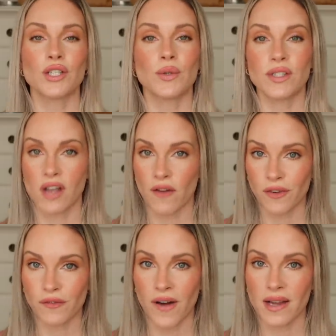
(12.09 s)
to
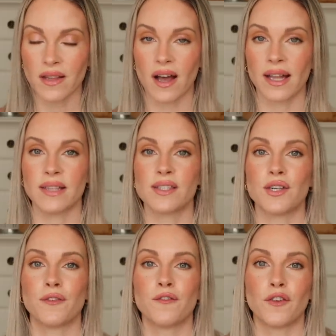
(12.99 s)
soften fine lines, to
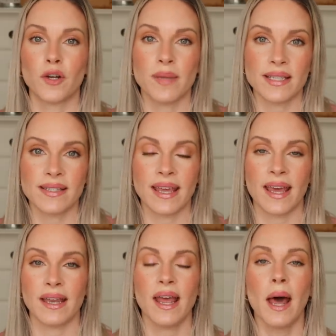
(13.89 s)
firm the
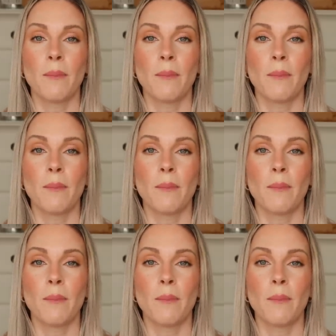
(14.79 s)
skin,